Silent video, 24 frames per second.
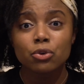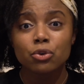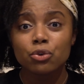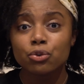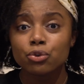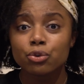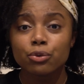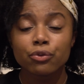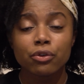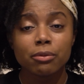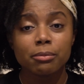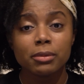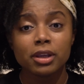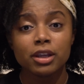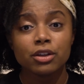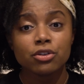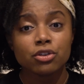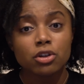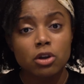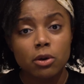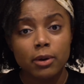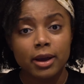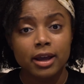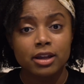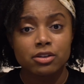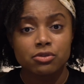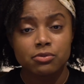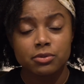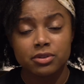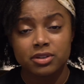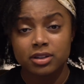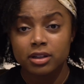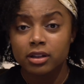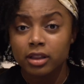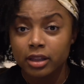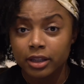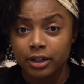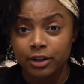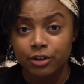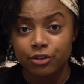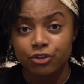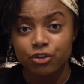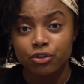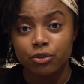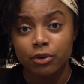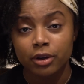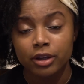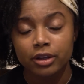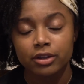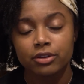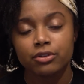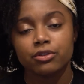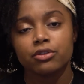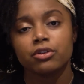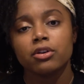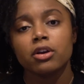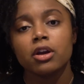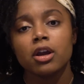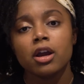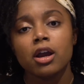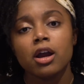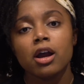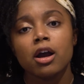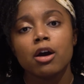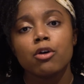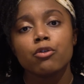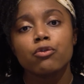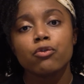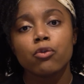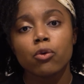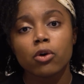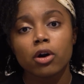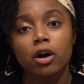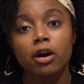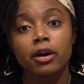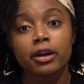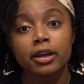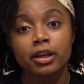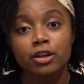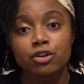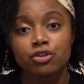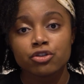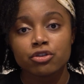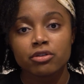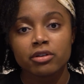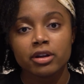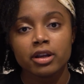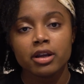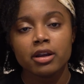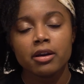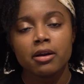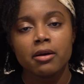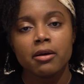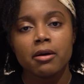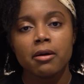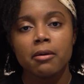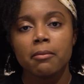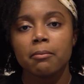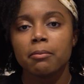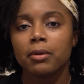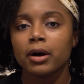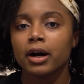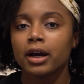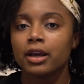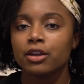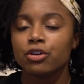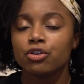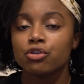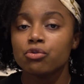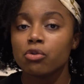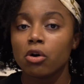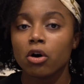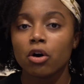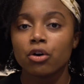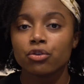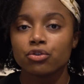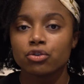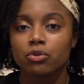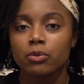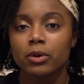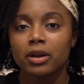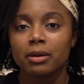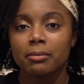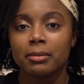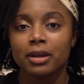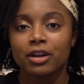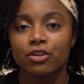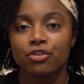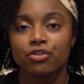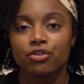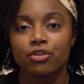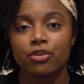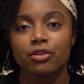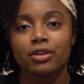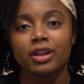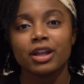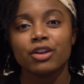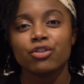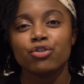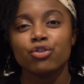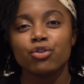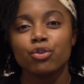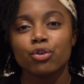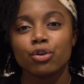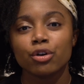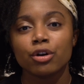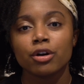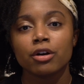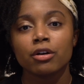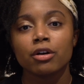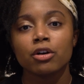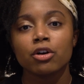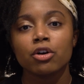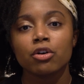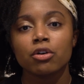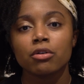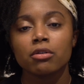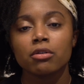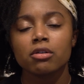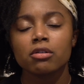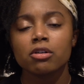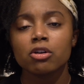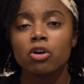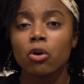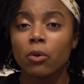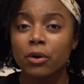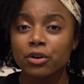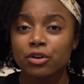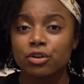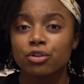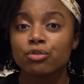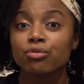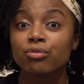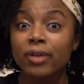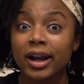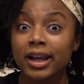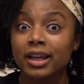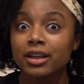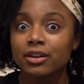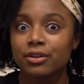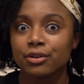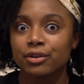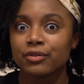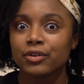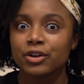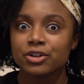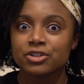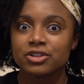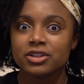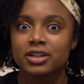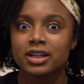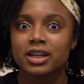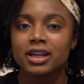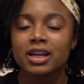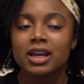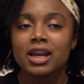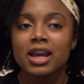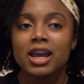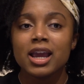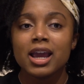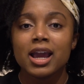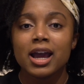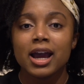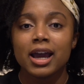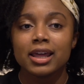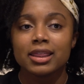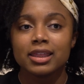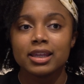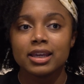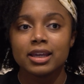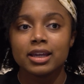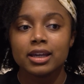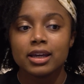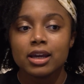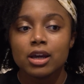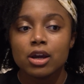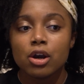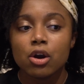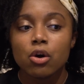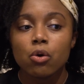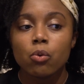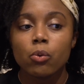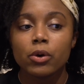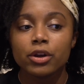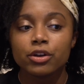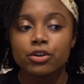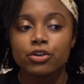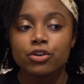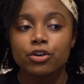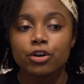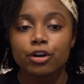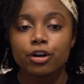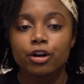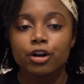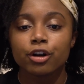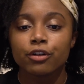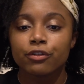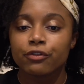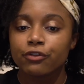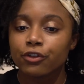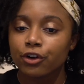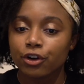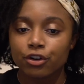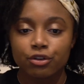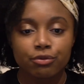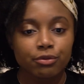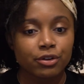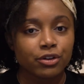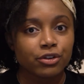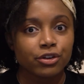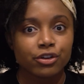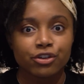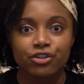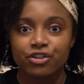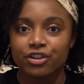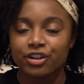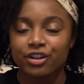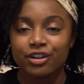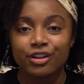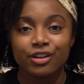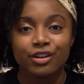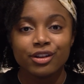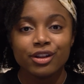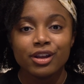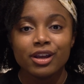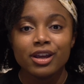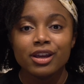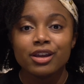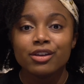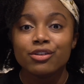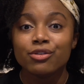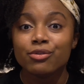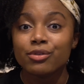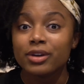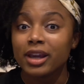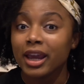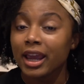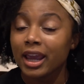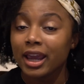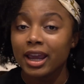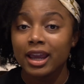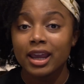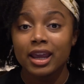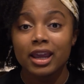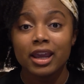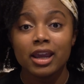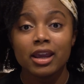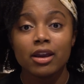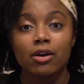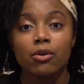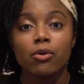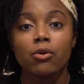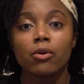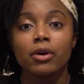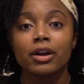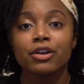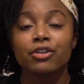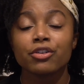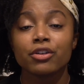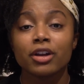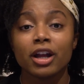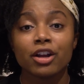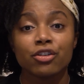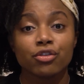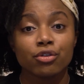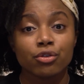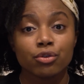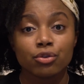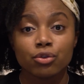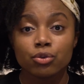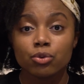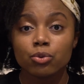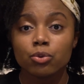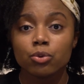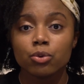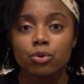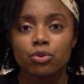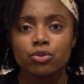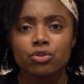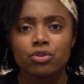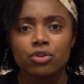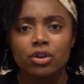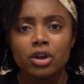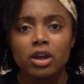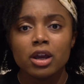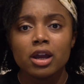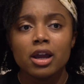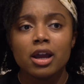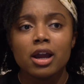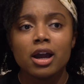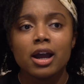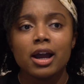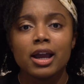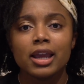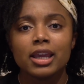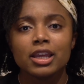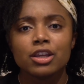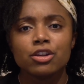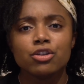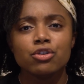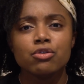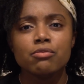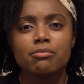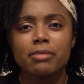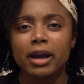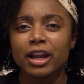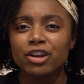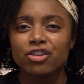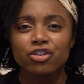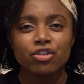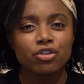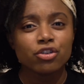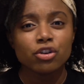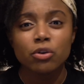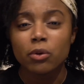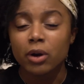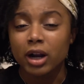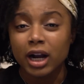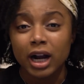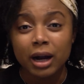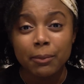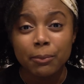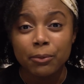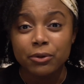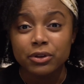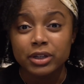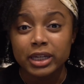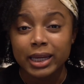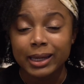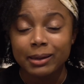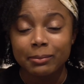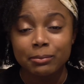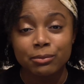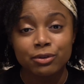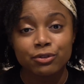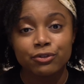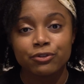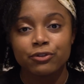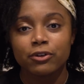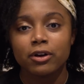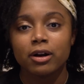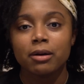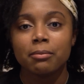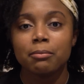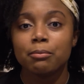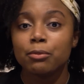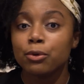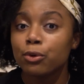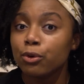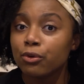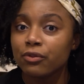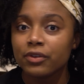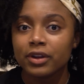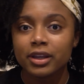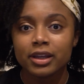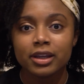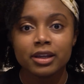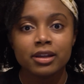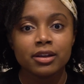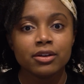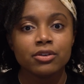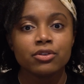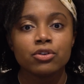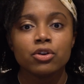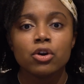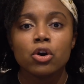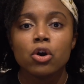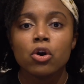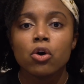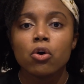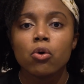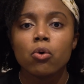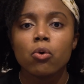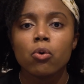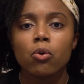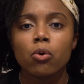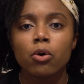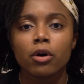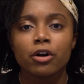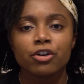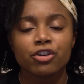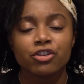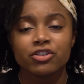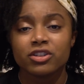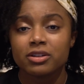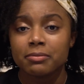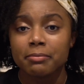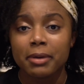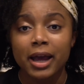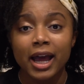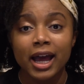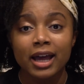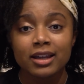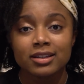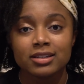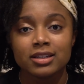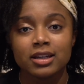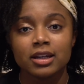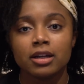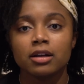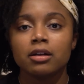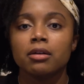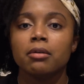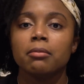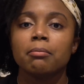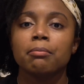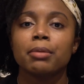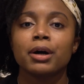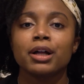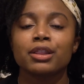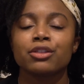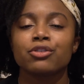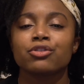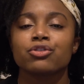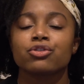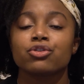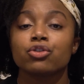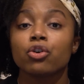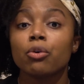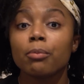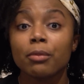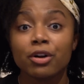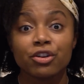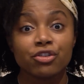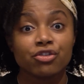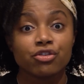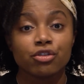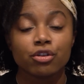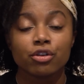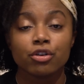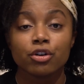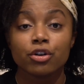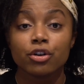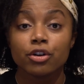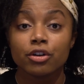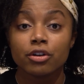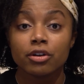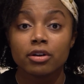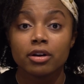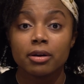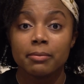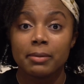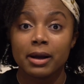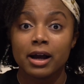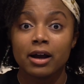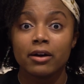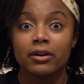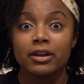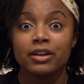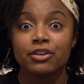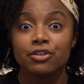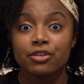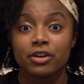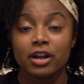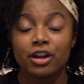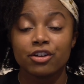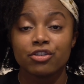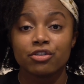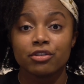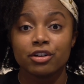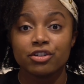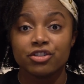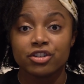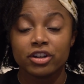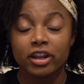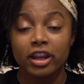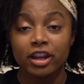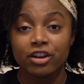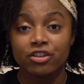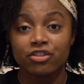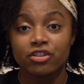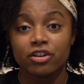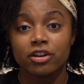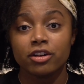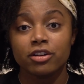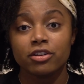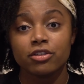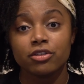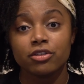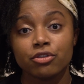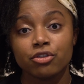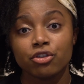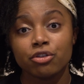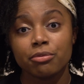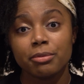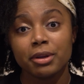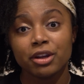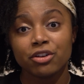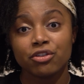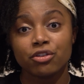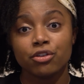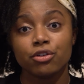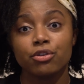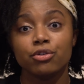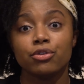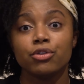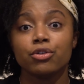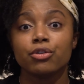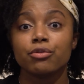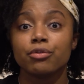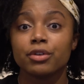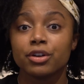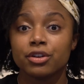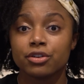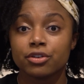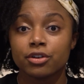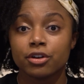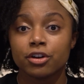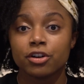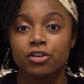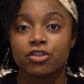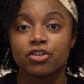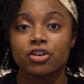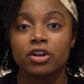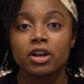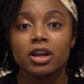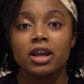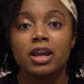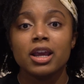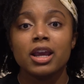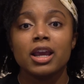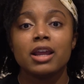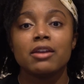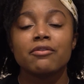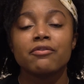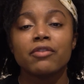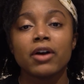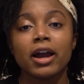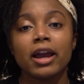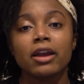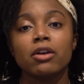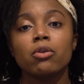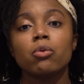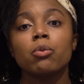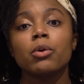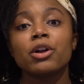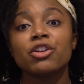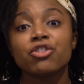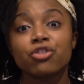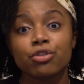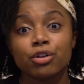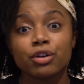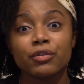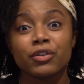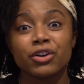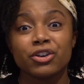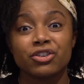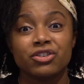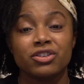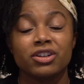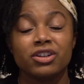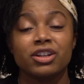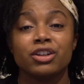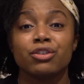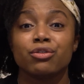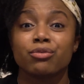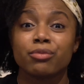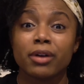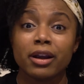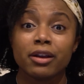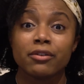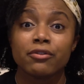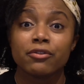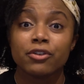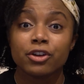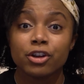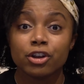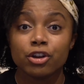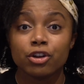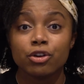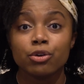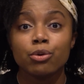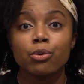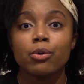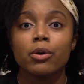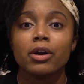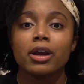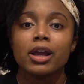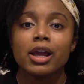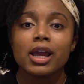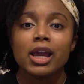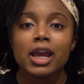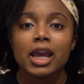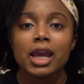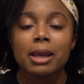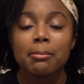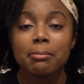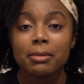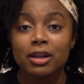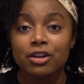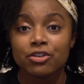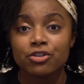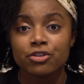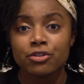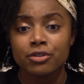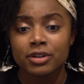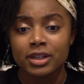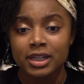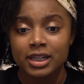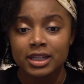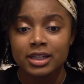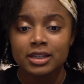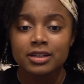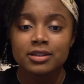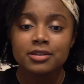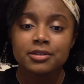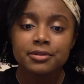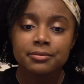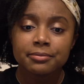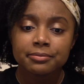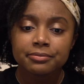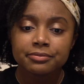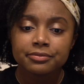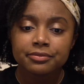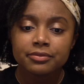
So for me, SOAS was the clear choice for art history, but you also want to make sure that you're going to the right university. I think when you're first researching UK or international schools, you might just know a couple names from movies or just in passing, but there's so much to learn about international education. just make sure you do your research and find which university is right for you and meets your needs.